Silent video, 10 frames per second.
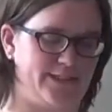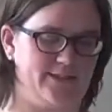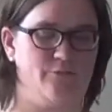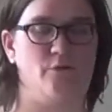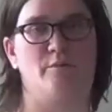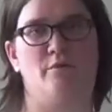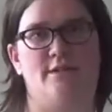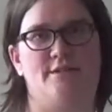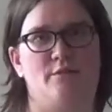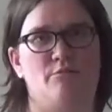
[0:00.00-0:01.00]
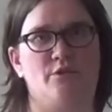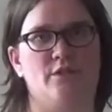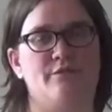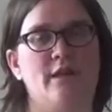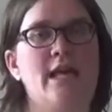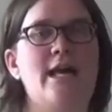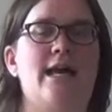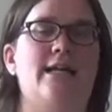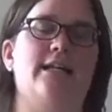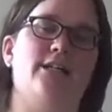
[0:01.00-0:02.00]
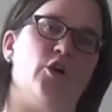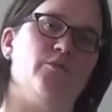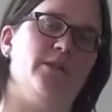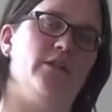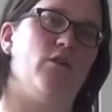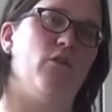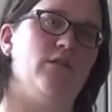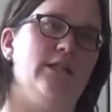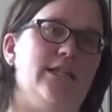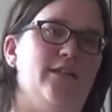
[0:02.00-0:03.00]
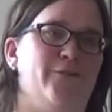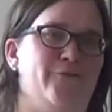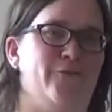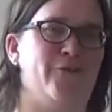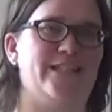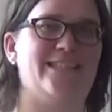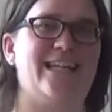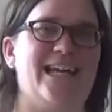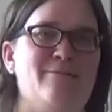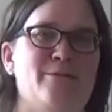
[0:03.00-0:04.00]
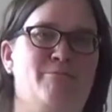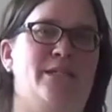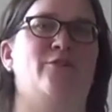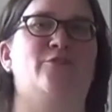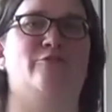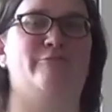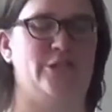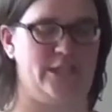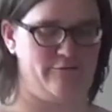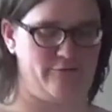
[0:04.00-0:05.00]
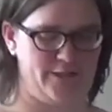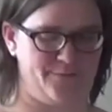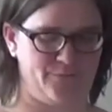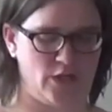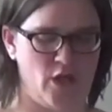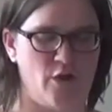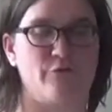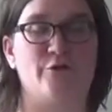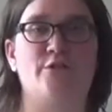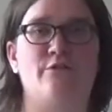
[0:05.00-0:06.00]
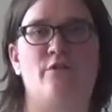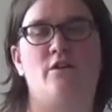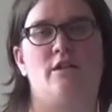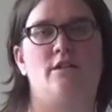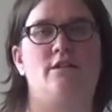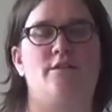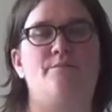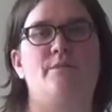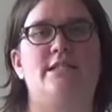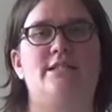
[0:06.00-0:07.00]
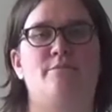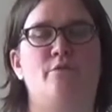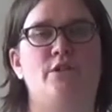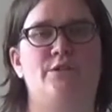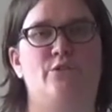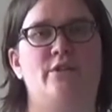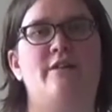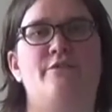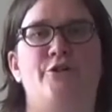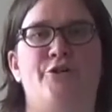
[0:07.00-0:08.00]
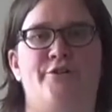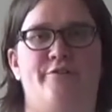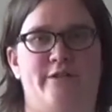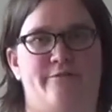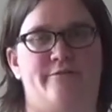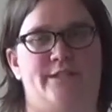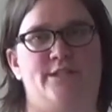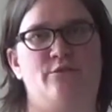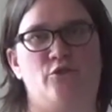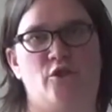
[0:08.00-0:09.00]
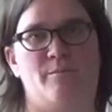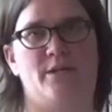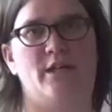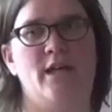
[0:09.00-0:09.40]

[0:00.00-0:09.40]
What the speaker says: for a policy brief? And I don't mean only for an assignment, but also in general. First of all, it is important to have a current reference to a topic.